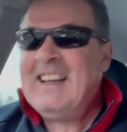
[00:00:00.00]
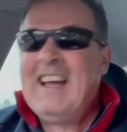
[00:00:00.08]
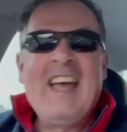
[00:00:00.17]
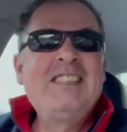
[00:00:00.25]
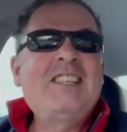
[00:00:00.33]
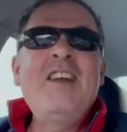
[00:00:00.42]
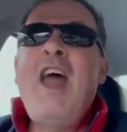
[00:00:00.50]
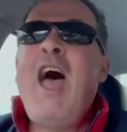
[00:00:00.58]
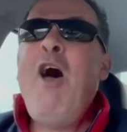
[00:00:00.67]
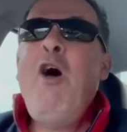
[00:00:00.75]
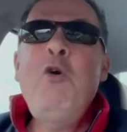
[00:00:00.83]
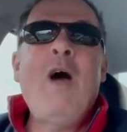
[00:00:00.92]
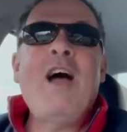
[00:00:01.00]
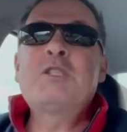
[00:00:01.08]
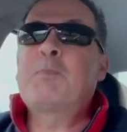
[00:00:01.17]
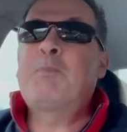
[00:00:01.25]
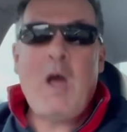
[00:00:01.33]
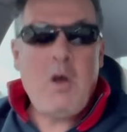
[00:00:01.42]
He said, no, I've
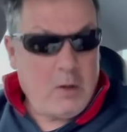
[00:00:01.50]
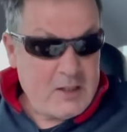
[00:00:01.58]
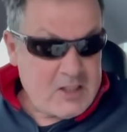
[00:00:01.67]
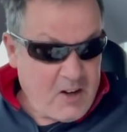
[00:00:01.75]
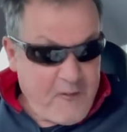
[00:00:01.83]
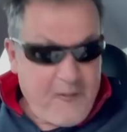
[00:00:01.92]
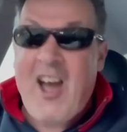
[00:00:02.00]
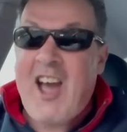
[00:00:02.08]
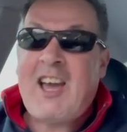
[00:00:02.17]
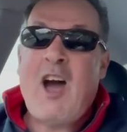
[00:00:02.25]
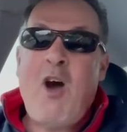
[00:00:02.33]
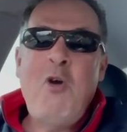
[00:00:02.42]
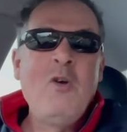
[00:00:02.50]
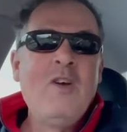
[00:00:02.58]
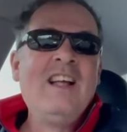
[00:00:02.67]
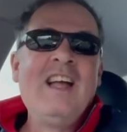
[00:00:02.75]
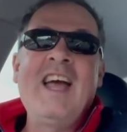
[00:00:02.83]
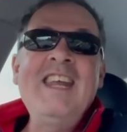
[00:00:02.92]
spoken to Facco
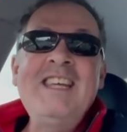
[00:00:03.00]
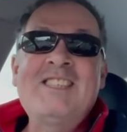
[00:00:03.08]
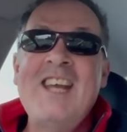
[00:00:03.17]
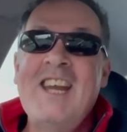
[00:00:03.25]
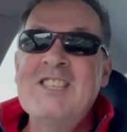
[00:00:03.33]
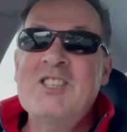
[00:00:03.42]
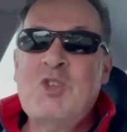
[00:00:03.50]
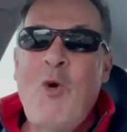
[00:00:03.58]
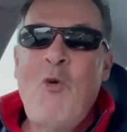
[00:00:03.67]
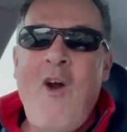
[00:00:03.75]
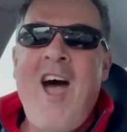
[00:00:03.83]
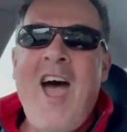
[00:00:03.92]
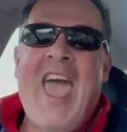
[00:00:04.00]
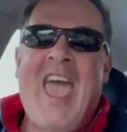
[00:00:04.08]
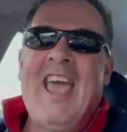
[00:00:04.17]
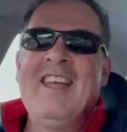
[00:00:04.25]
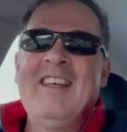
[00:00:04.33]
and he said it's all right.